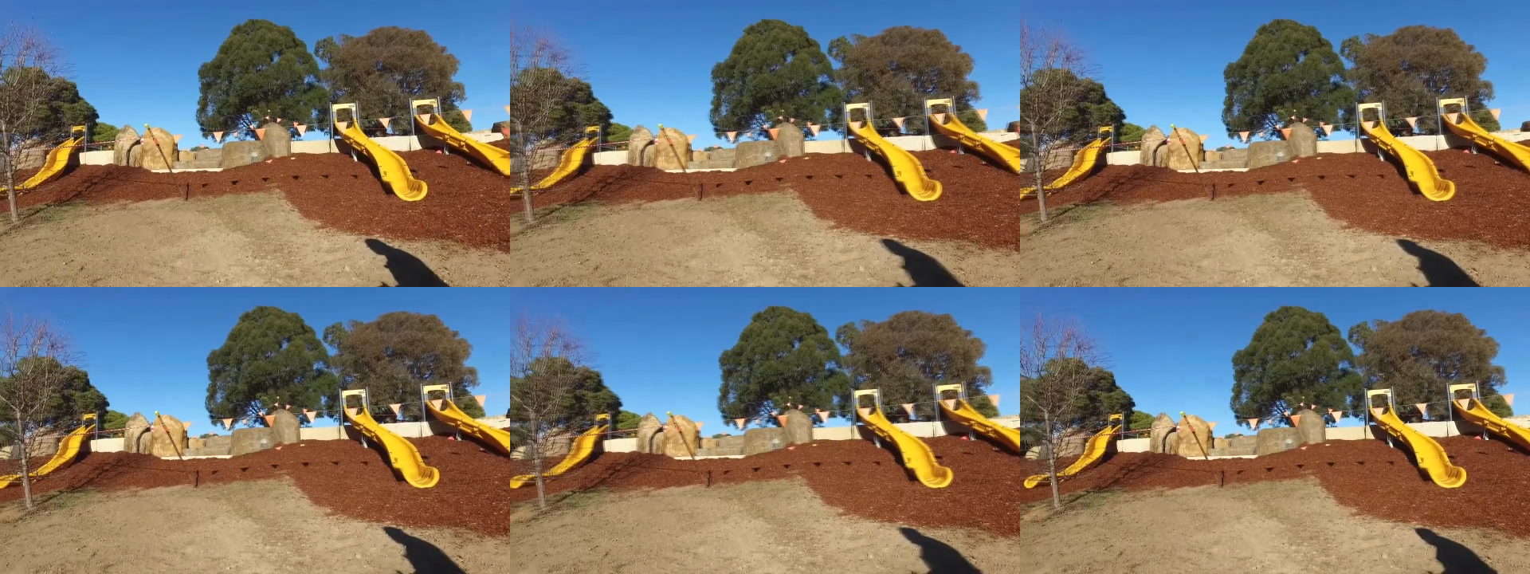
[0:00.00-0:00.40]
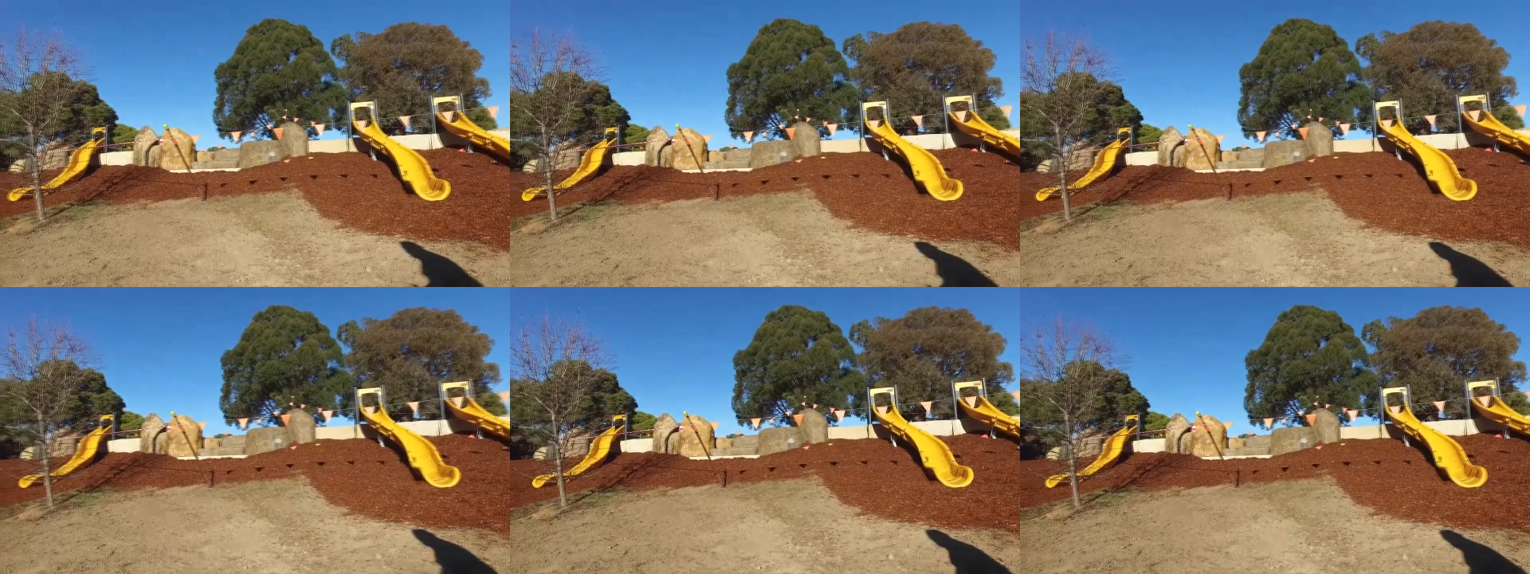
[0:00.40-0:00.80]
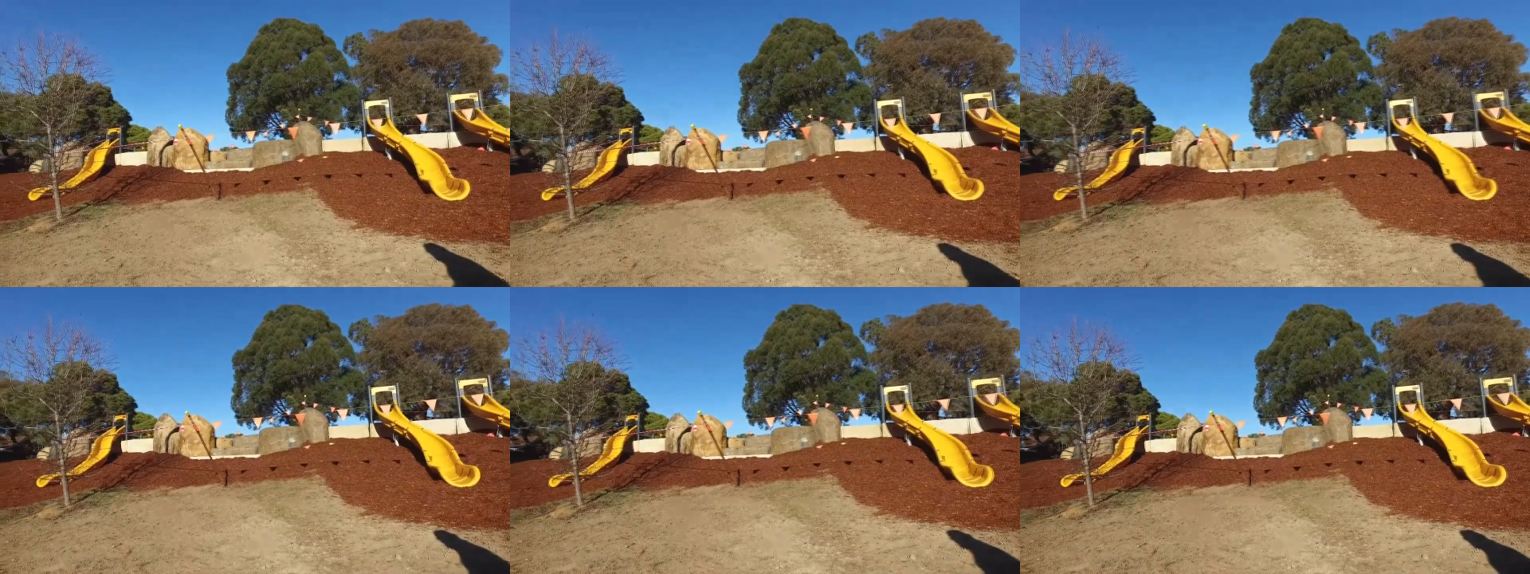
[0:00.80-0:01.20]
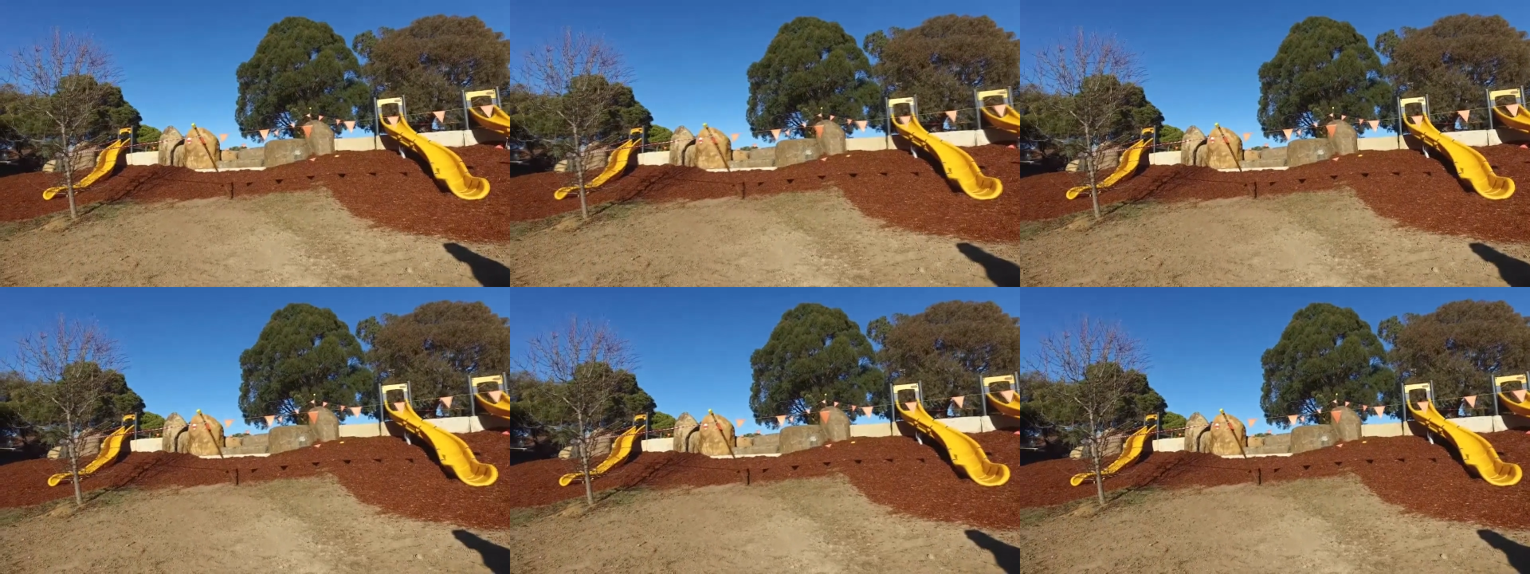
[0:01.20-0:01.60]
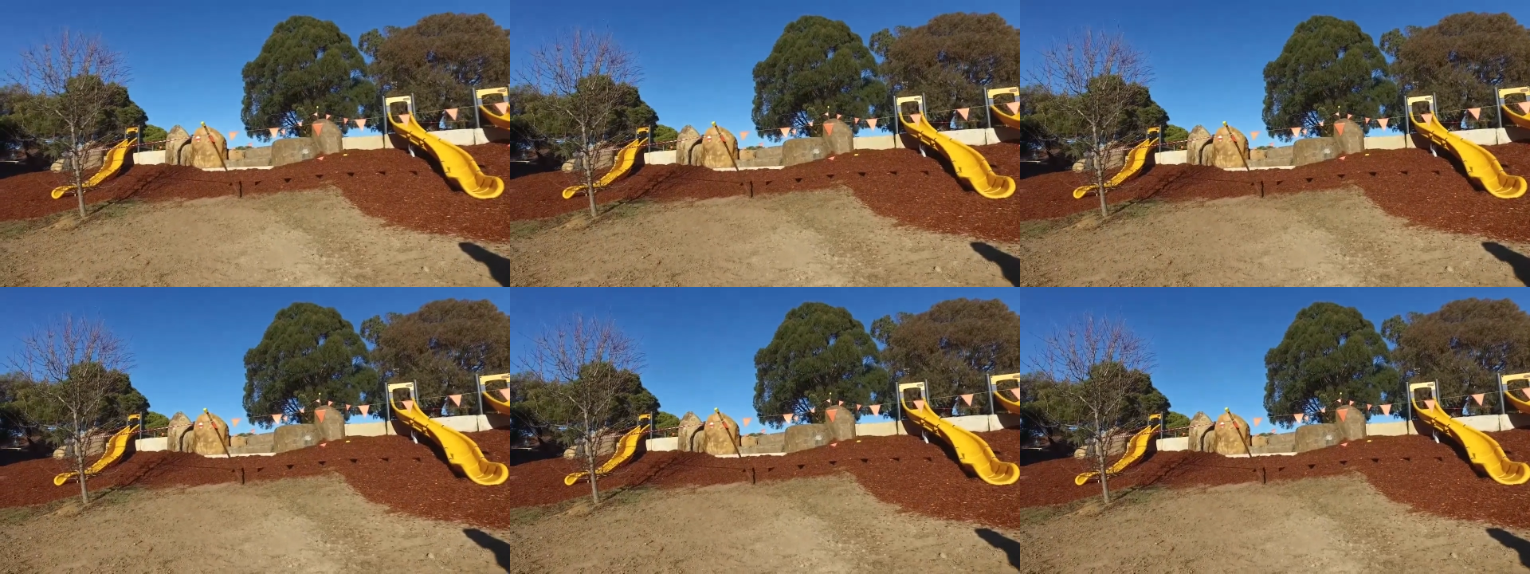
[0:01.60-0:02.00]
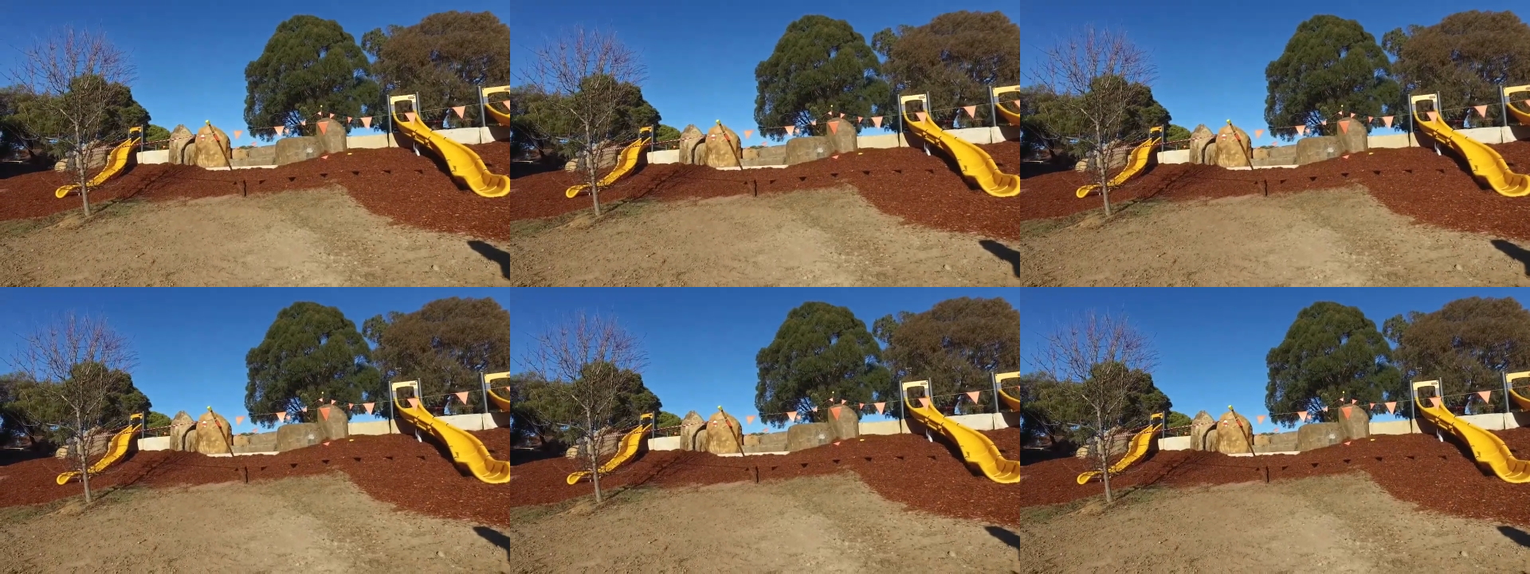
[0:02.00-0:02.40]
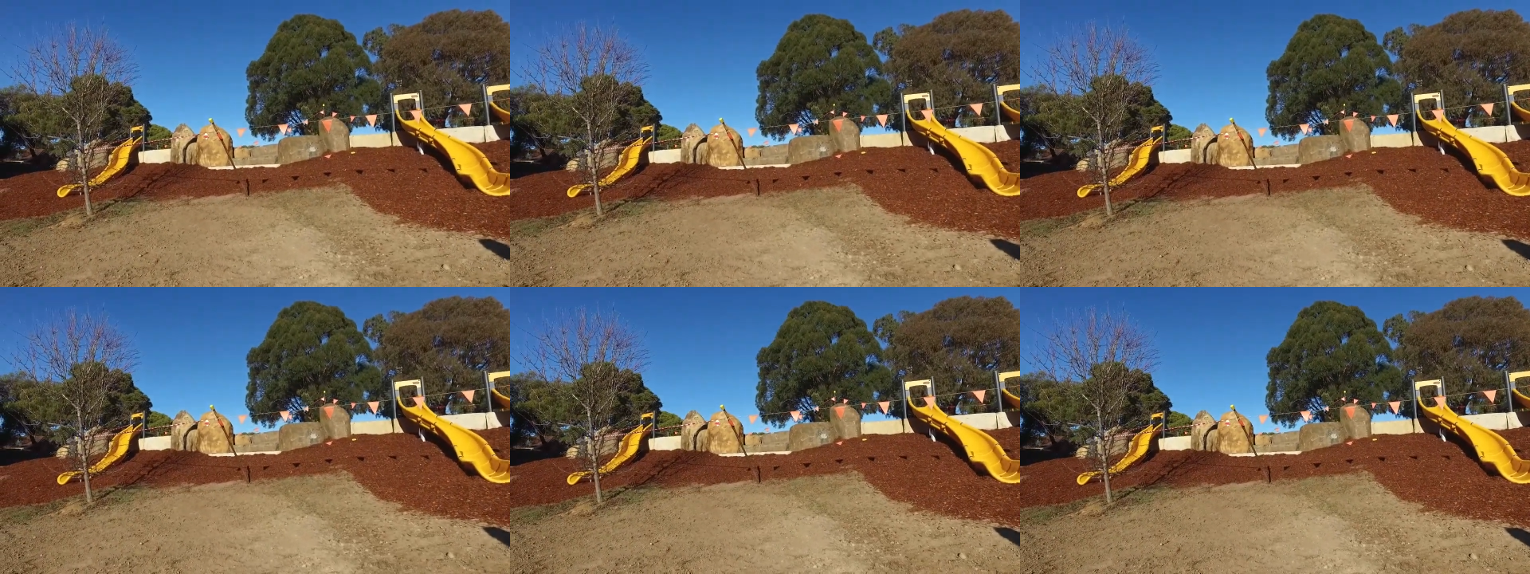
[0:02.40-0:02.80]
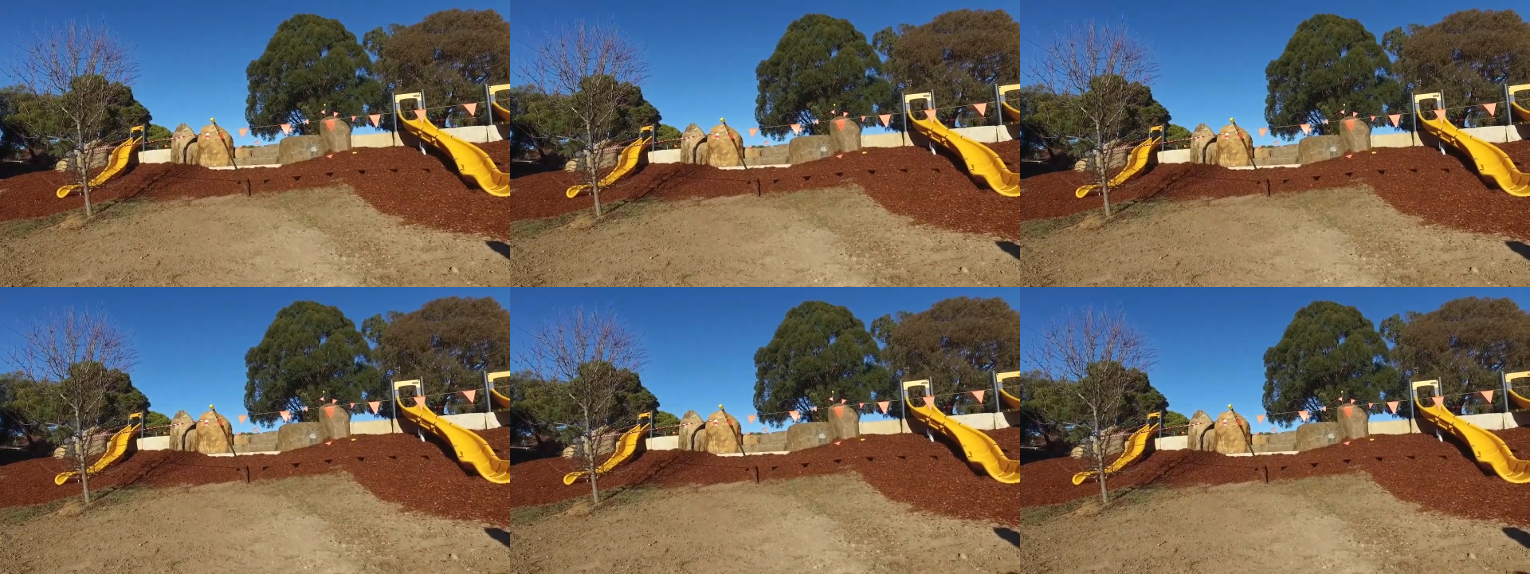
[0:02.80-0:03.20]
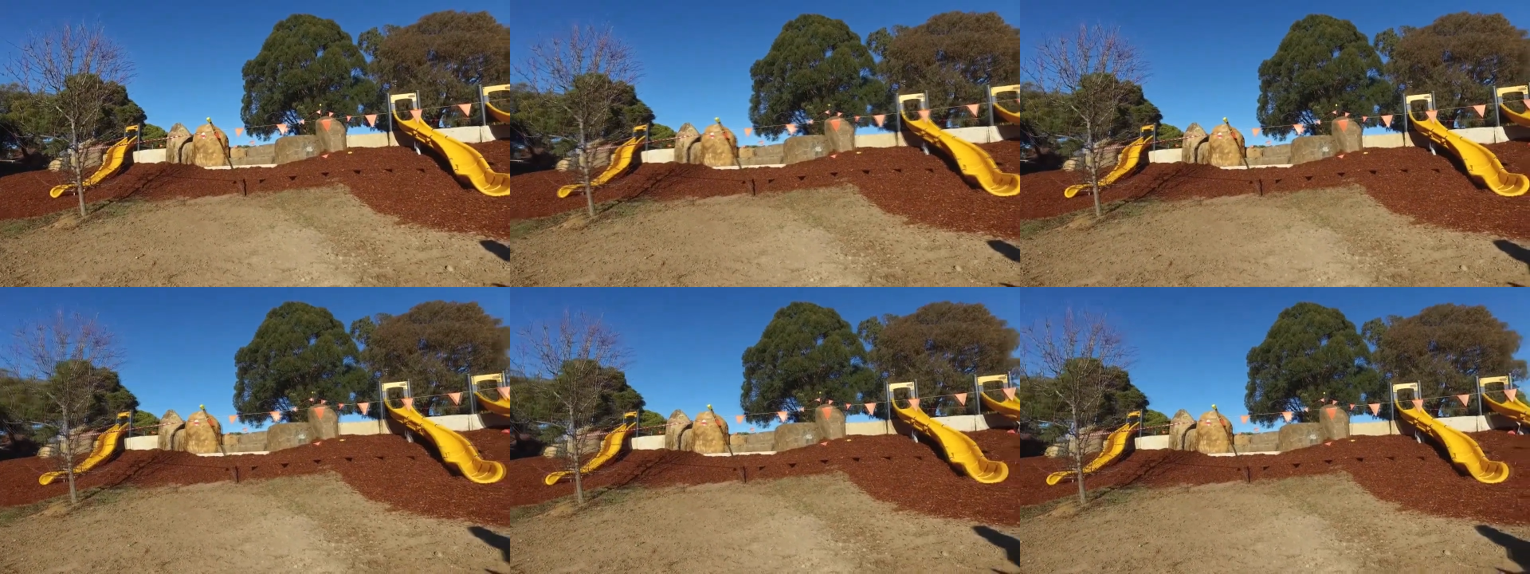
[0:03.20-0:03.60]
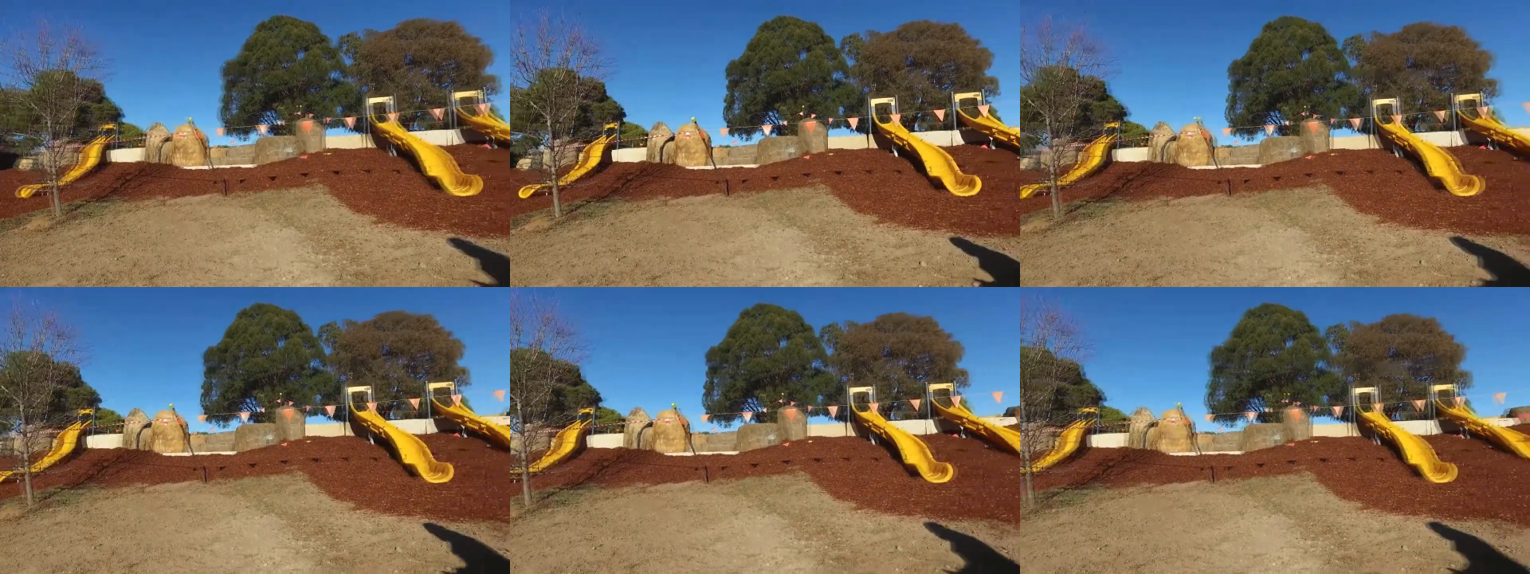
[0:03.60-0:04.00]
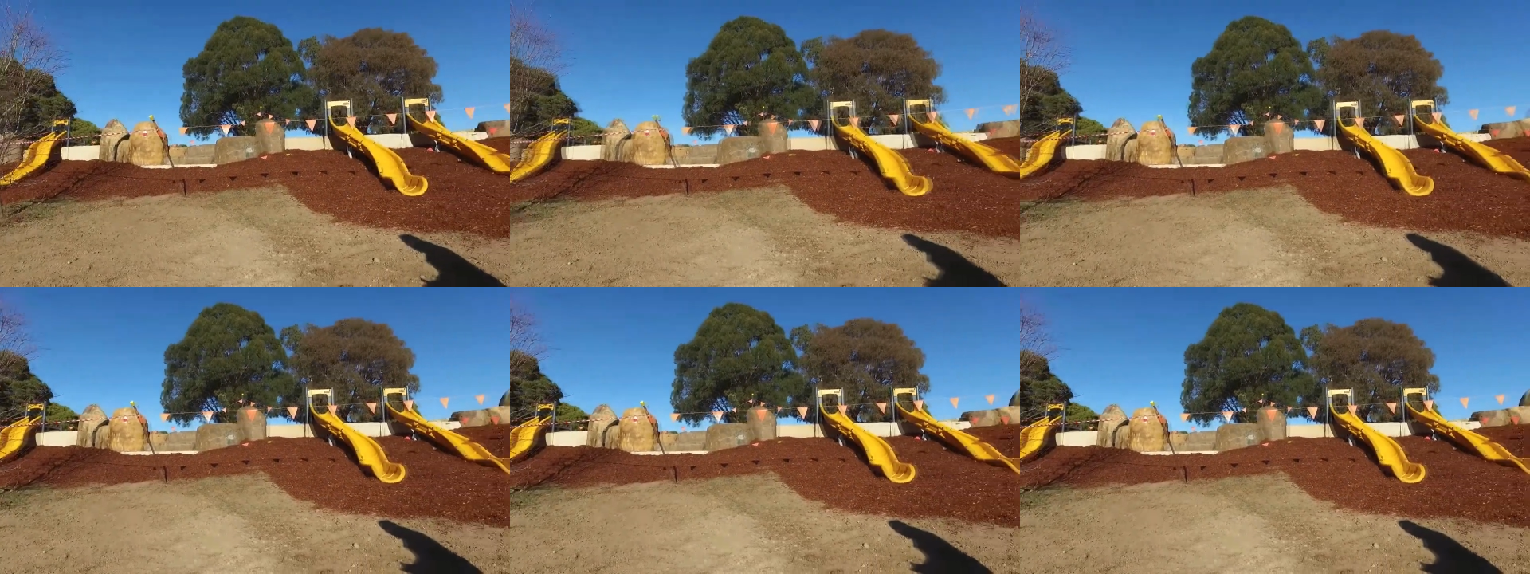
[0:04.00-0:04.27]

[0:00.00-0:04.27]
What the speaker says: (no speaker visible)